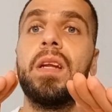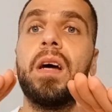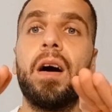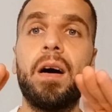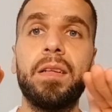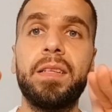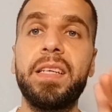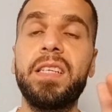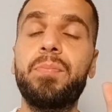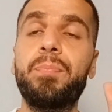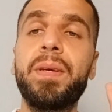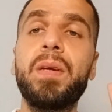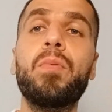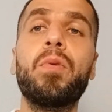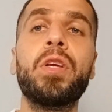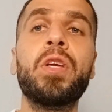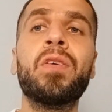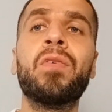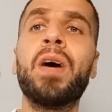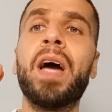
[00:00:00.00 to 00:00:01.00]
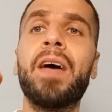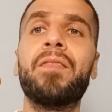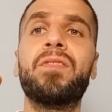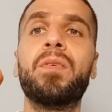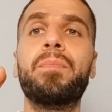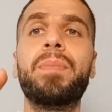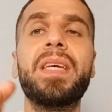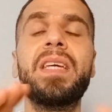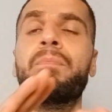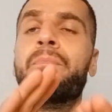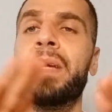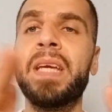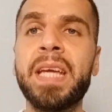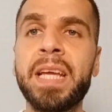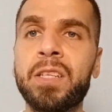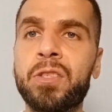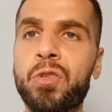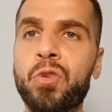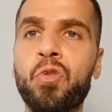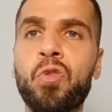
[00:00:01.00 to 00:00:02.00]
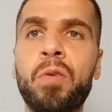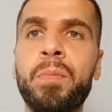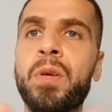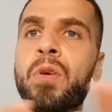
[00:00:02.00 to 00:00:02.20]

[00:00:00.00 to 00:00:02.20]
Uh, these people, you don't have to be mean to them.